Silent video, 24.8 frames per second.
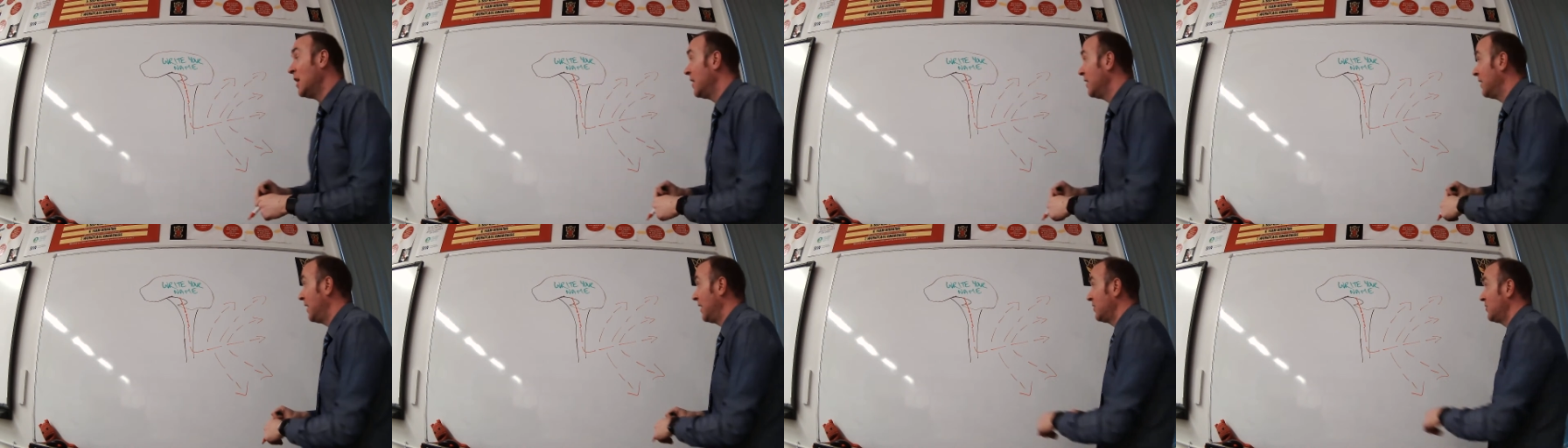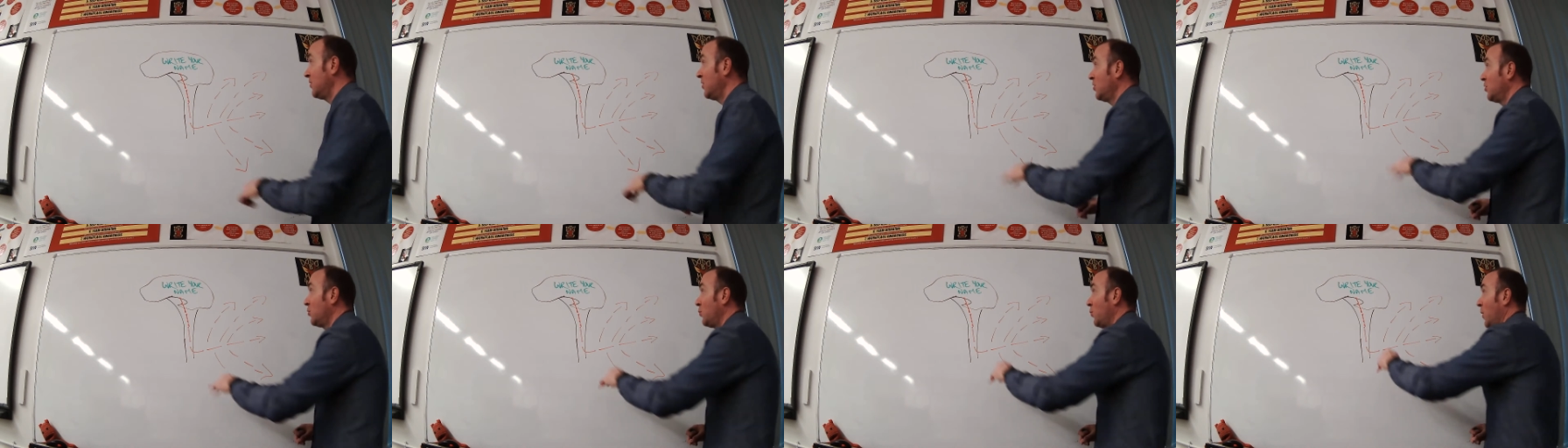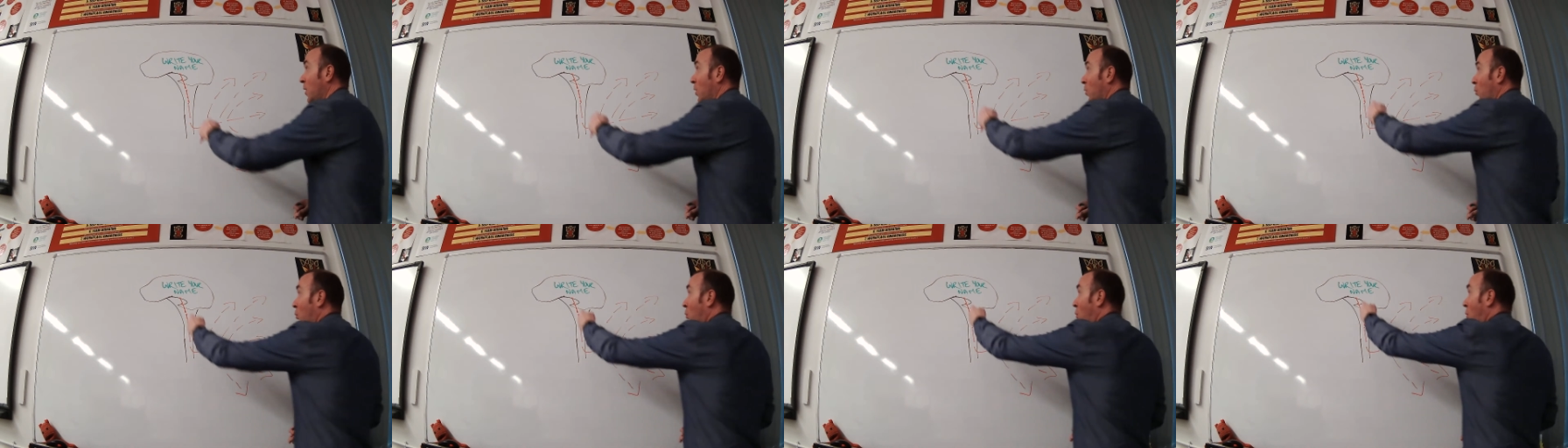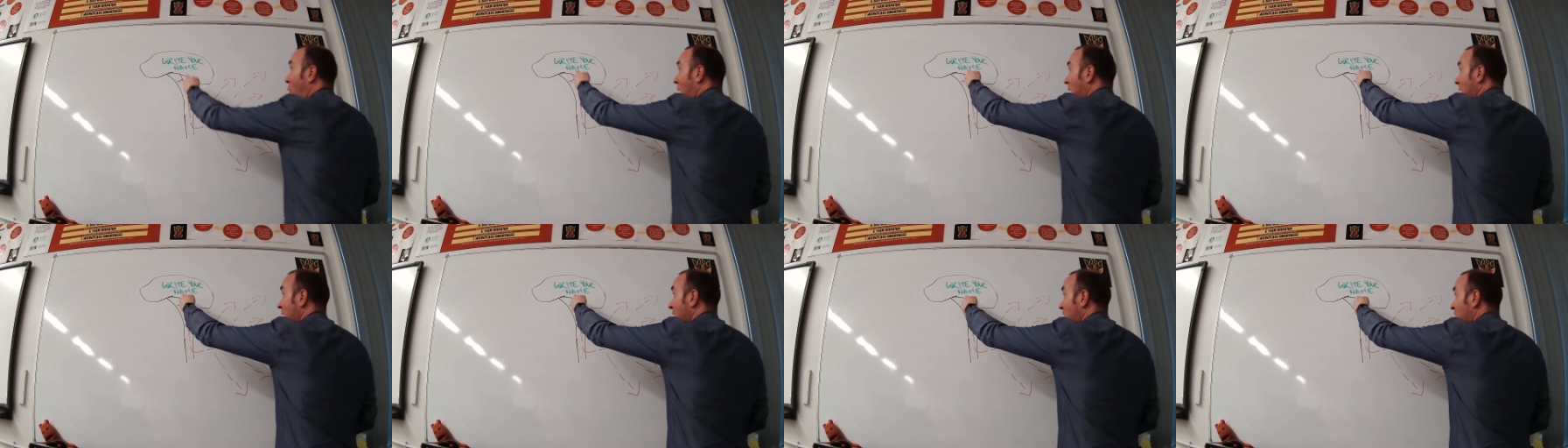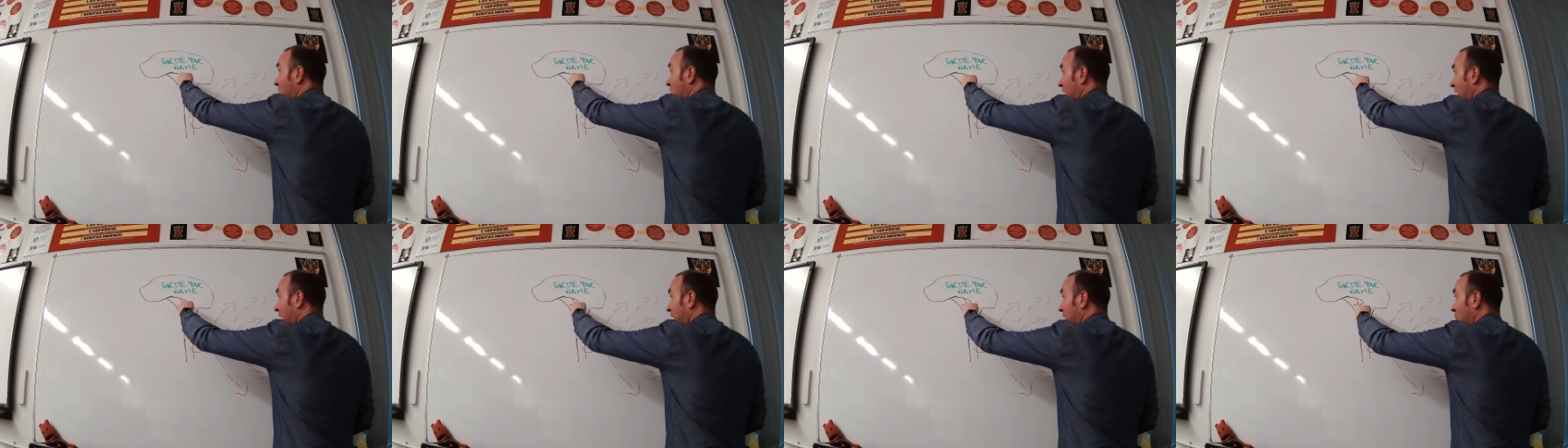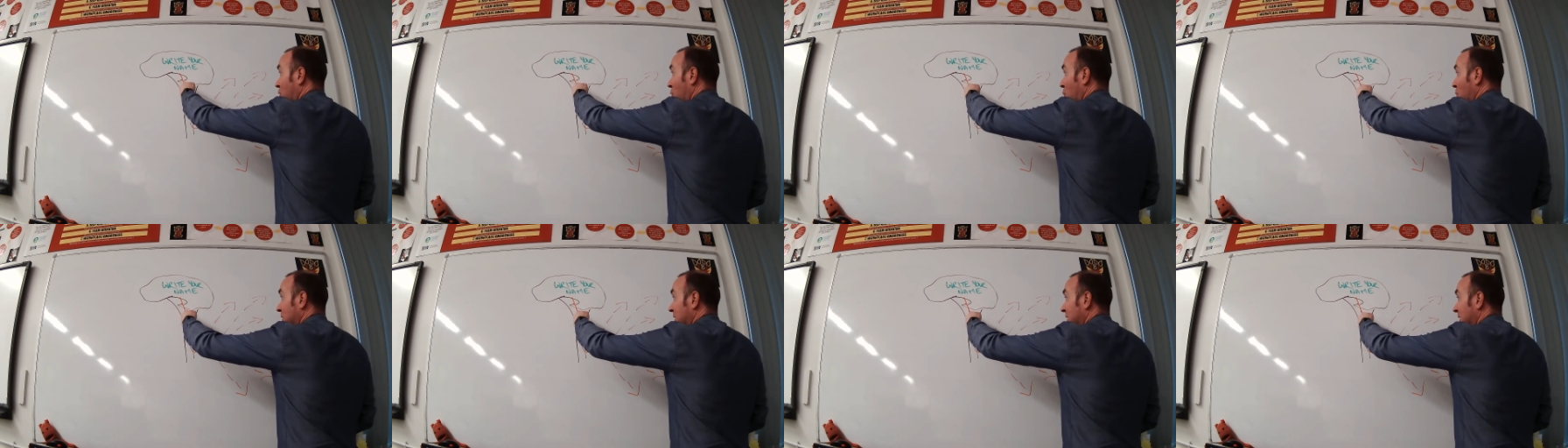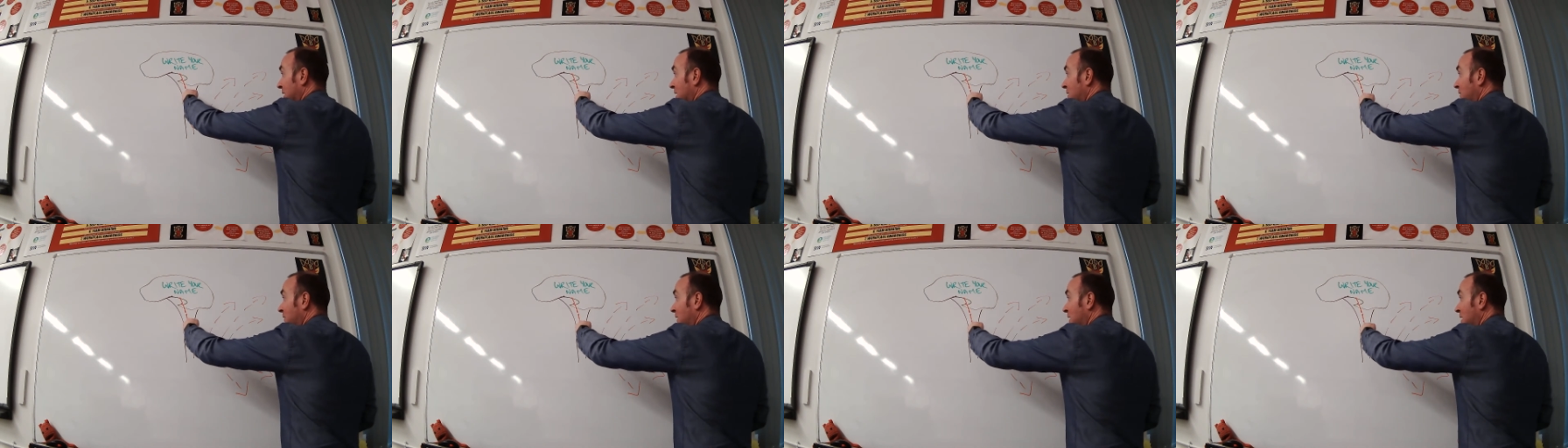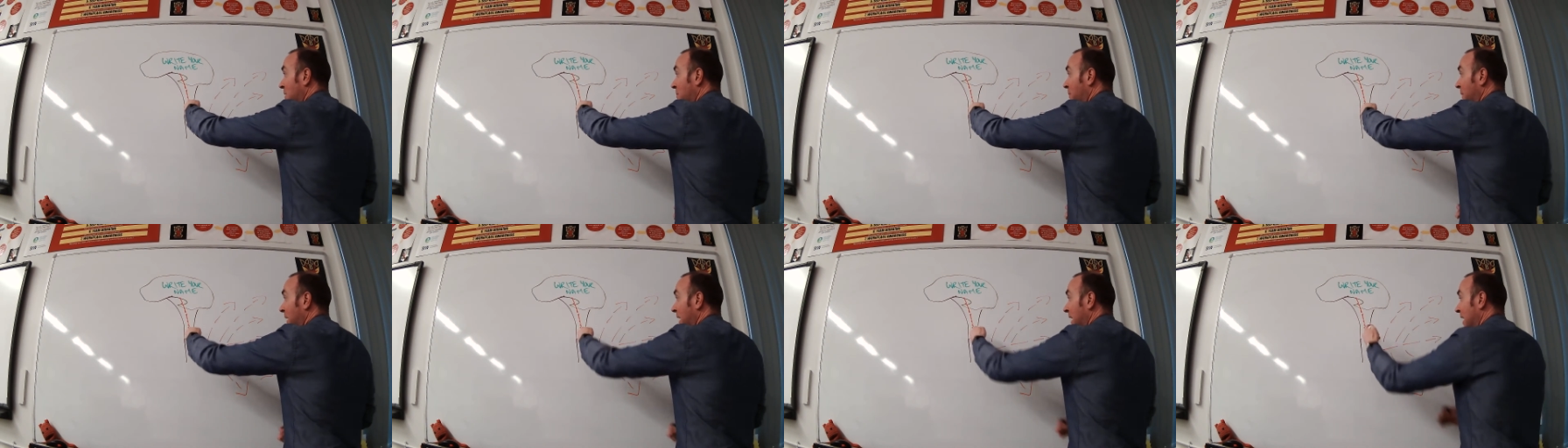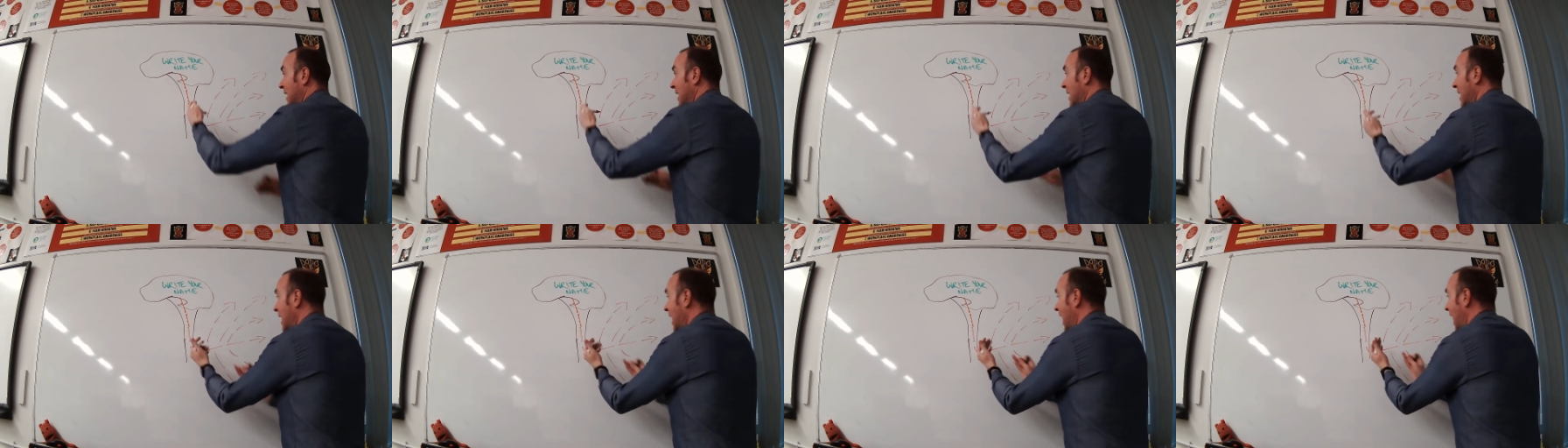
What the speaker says: This is where one signal is leaving the brain